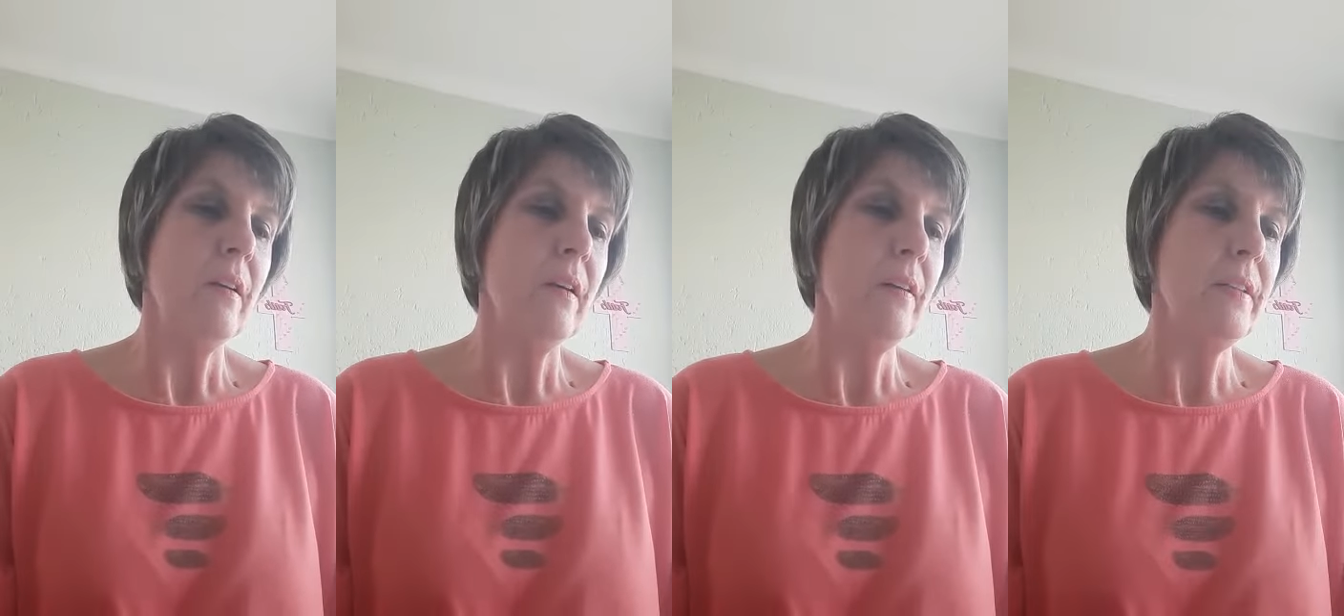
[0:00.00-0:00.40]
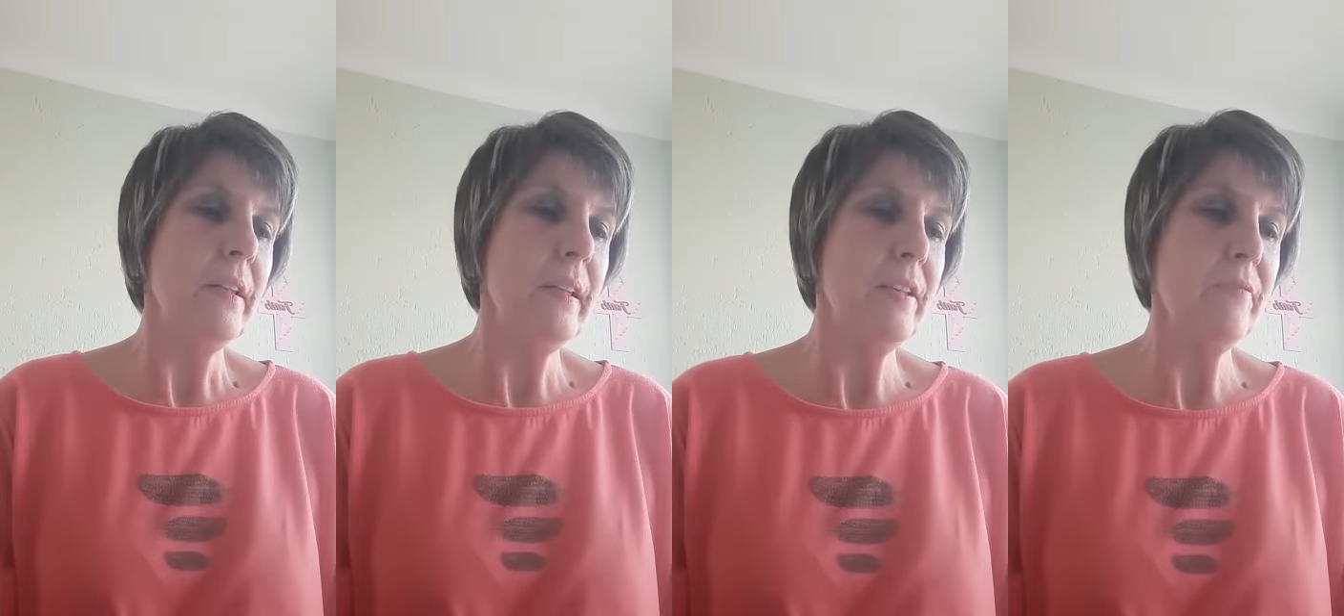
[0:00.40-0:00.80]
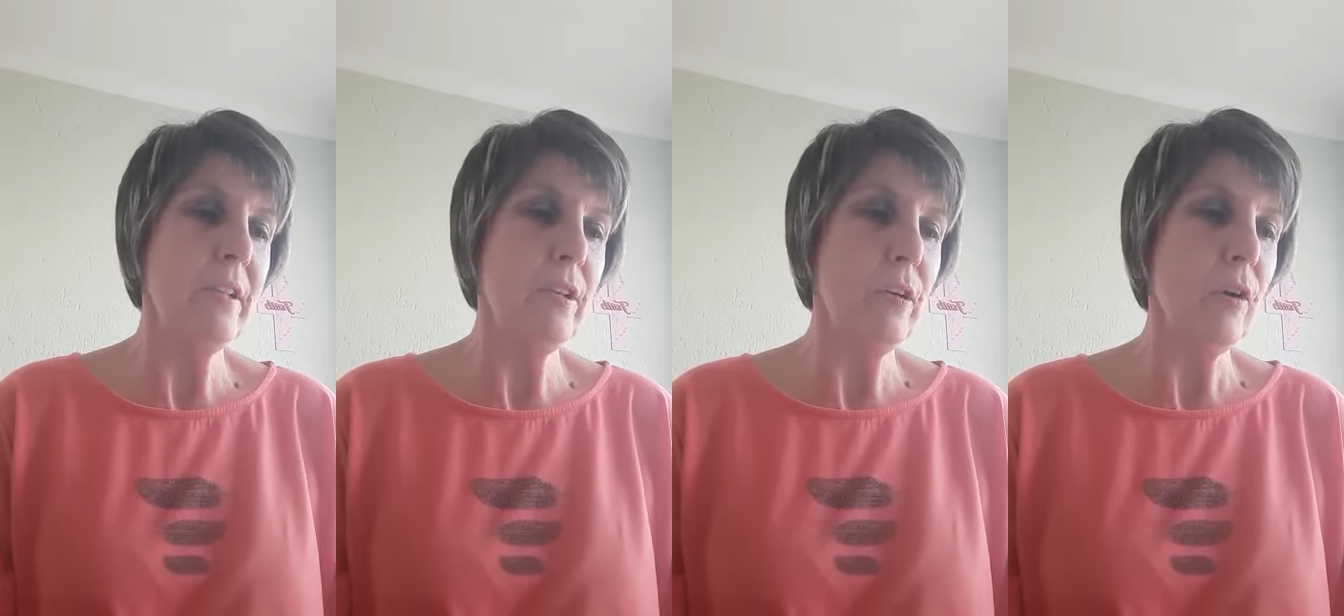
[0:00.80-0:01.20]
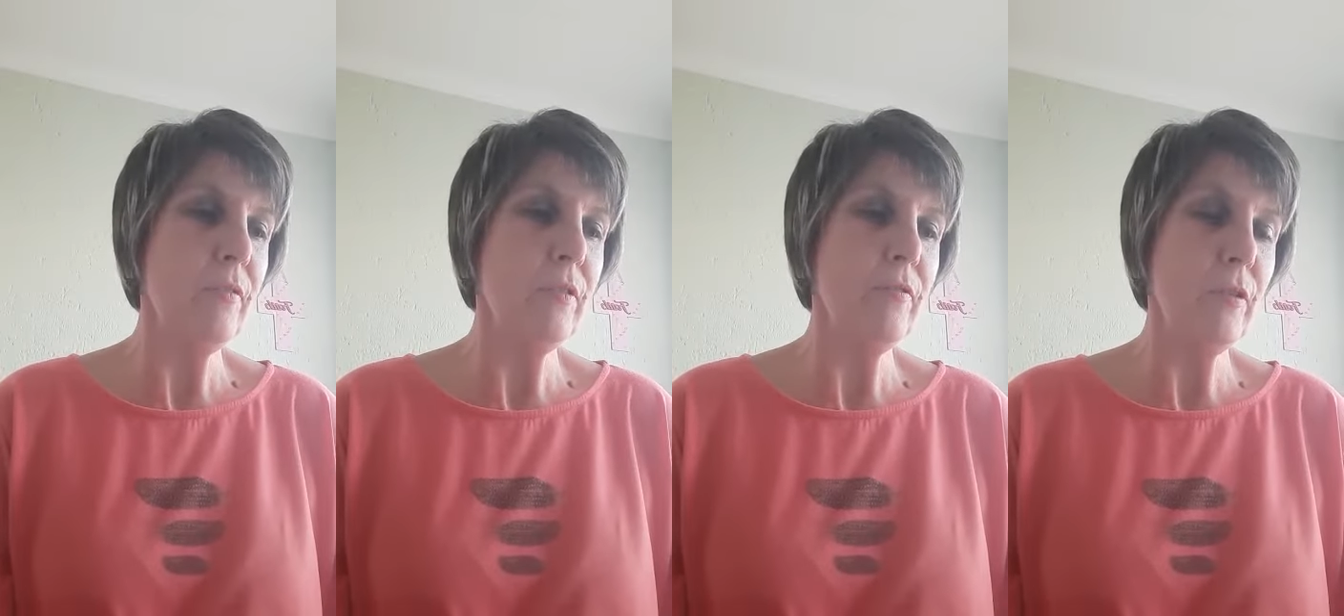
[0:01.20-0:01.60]
On the evening
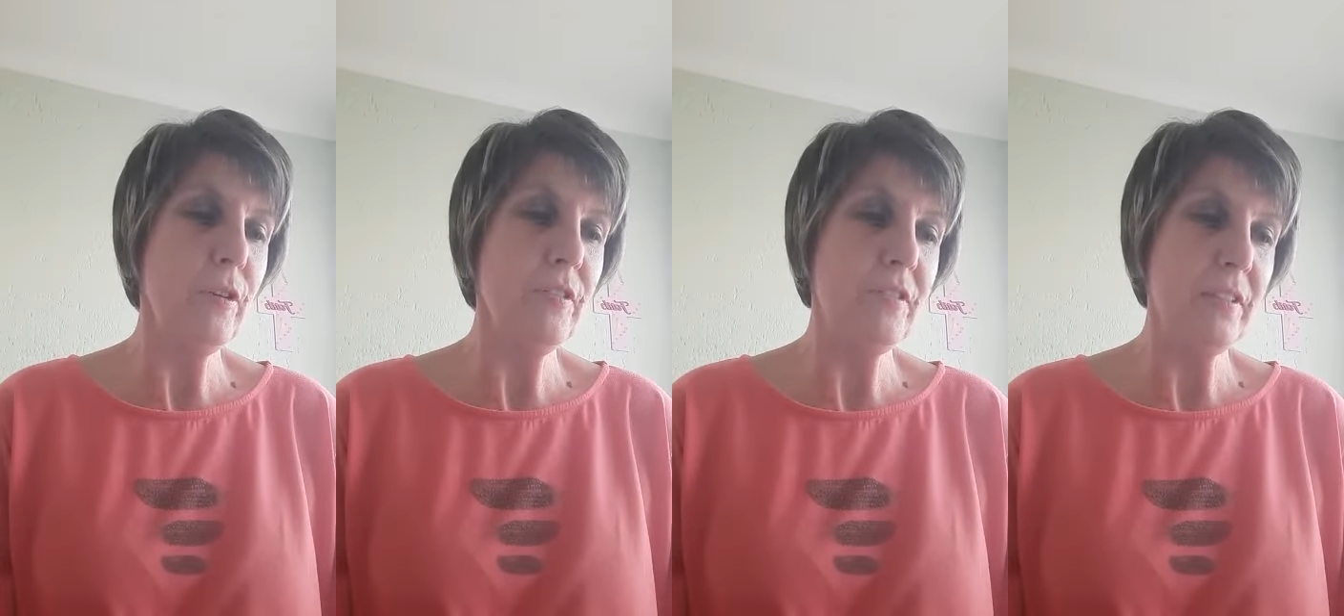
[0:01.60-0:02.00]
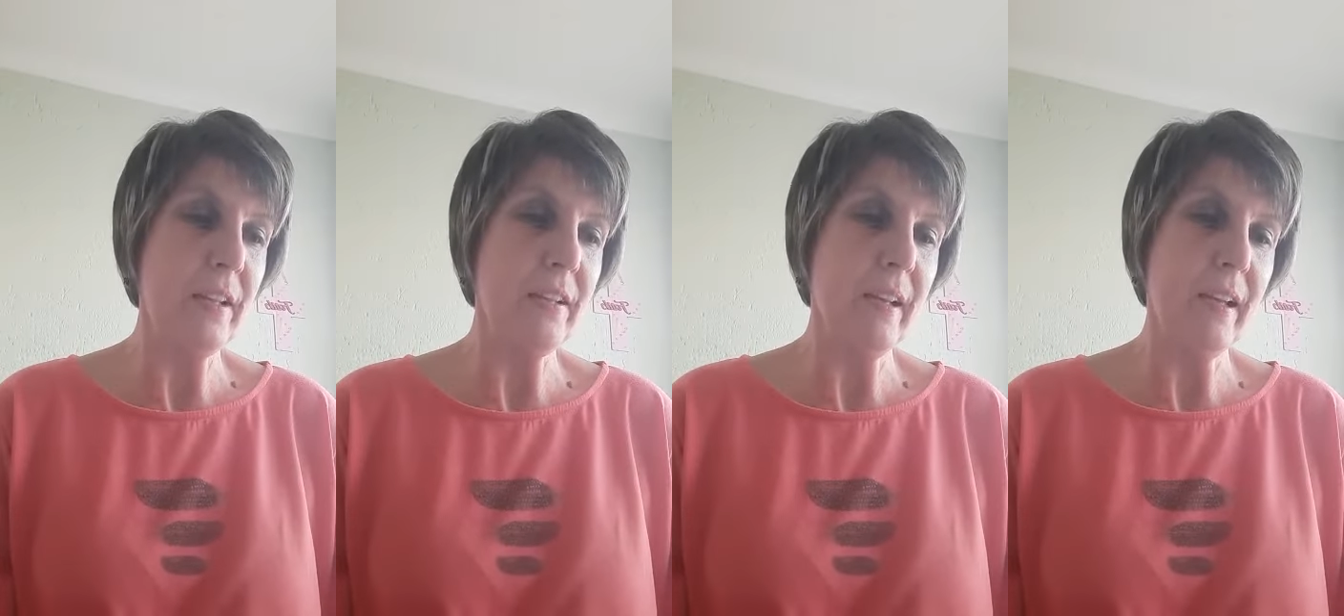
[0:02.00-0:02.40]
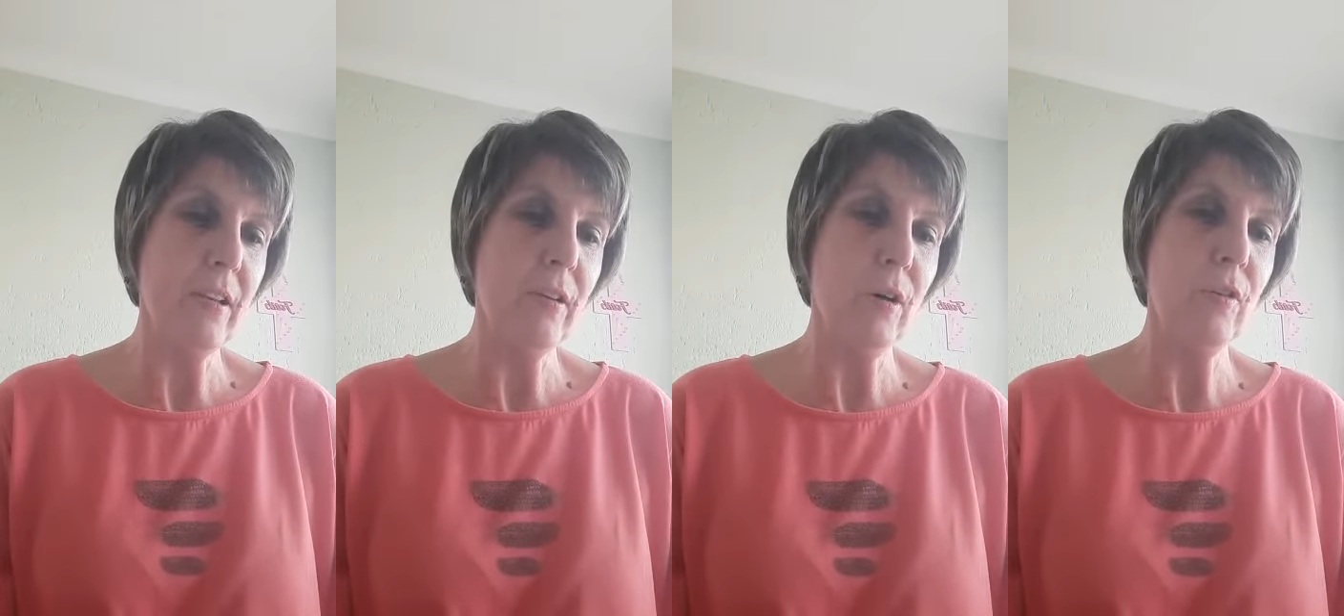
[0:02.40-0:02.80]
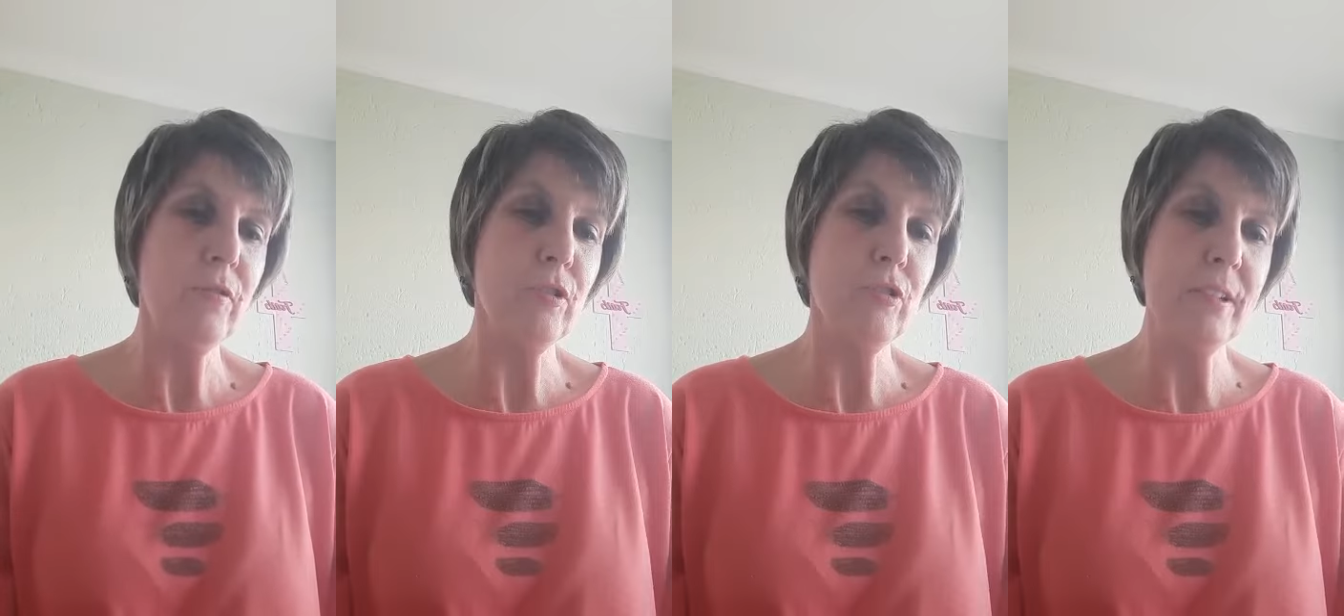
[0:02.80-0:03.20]
of the first Sunday
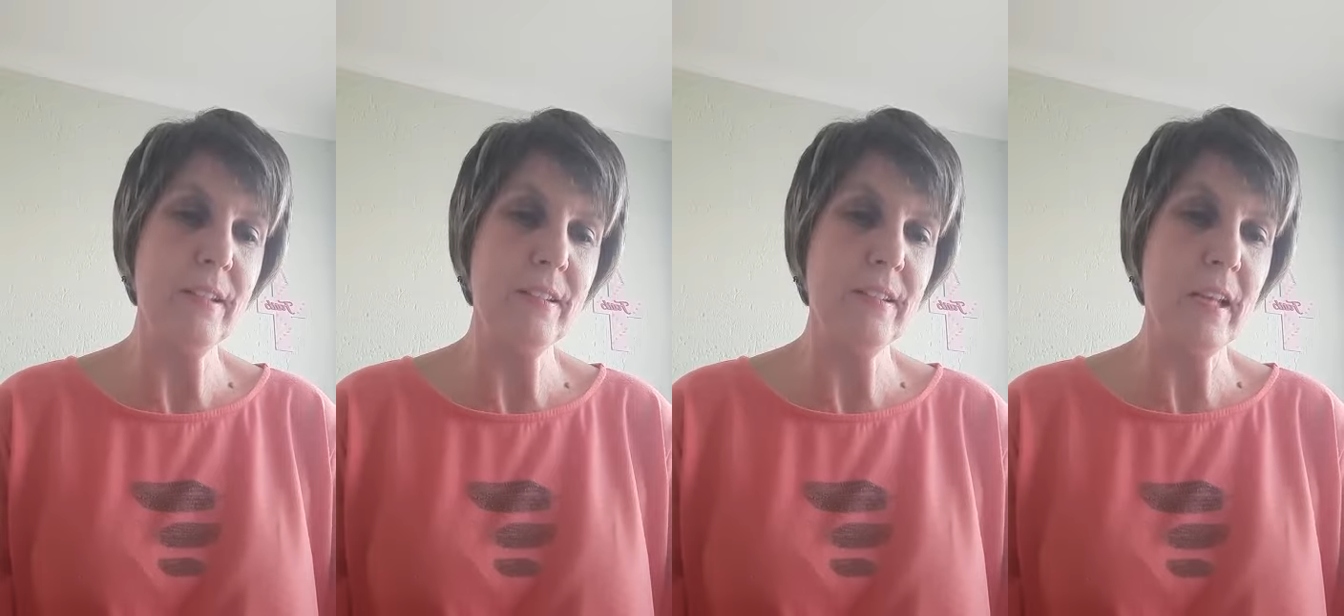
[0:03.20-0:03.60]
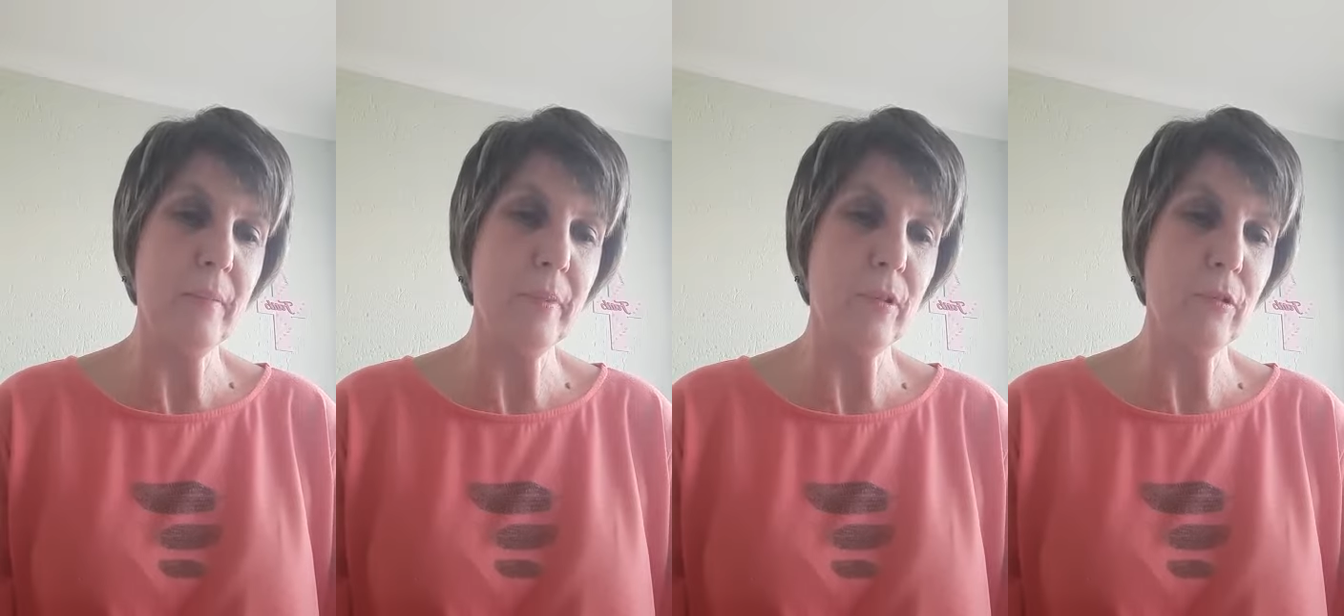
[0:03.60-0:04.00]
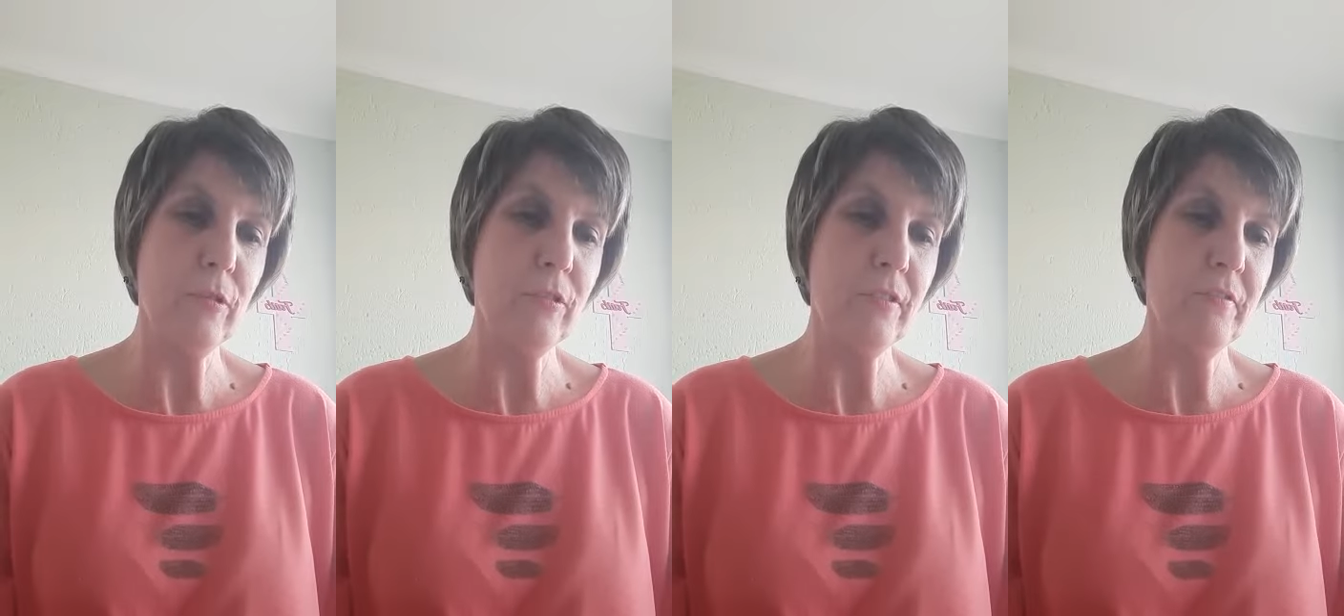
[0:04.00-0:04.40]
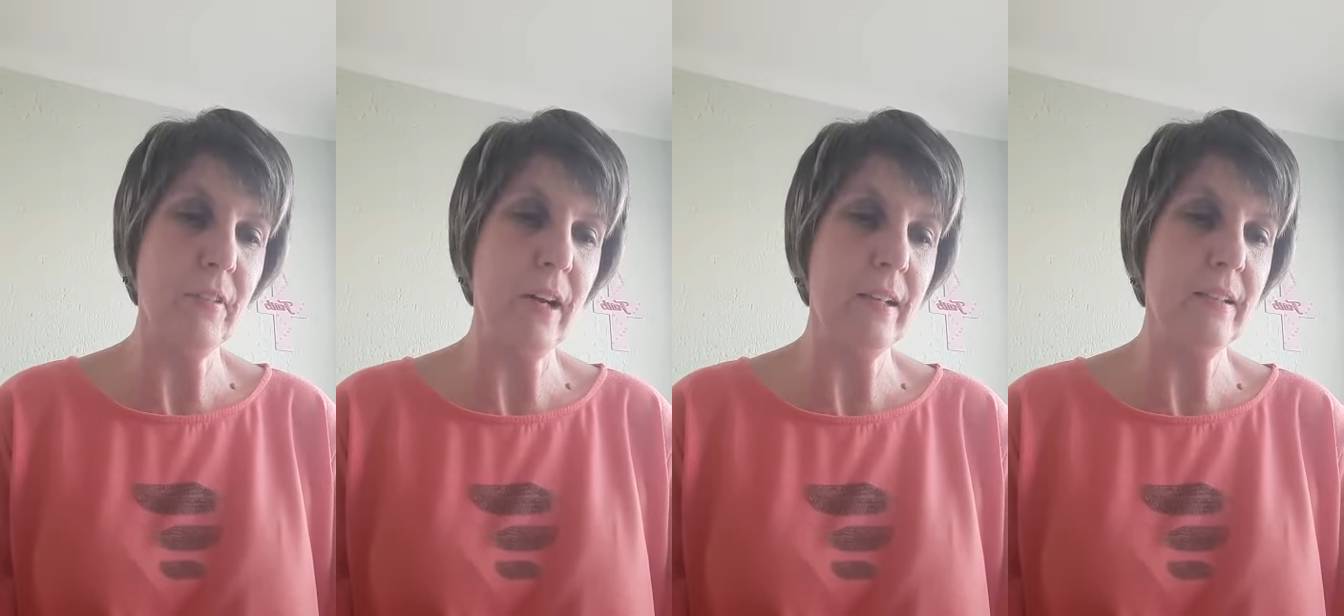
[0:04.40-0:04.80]
after Jesus had been
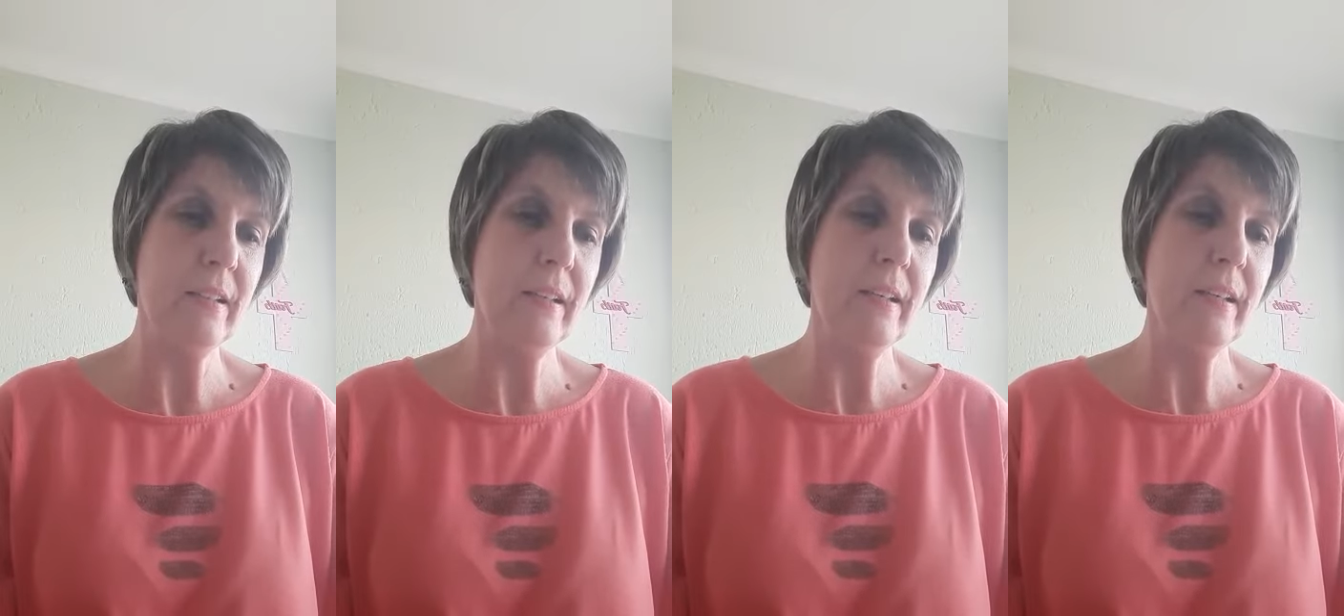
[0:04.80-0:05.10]
crucified,